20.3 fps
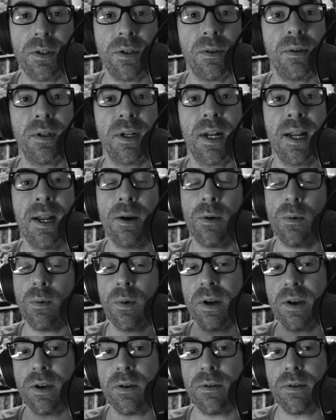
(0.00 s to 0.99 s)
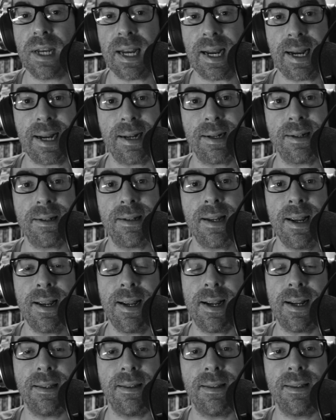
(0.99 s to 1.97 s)
it, where you can't,
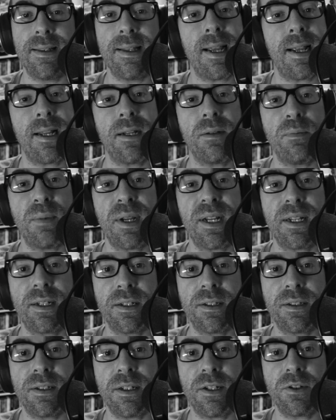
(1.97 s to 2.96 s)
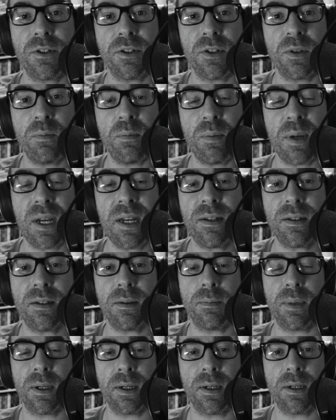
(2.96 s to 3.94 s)
and then make decisions based
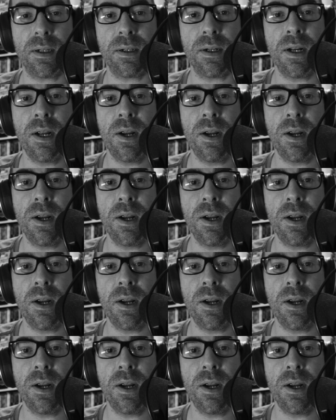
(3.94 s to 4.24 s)
upon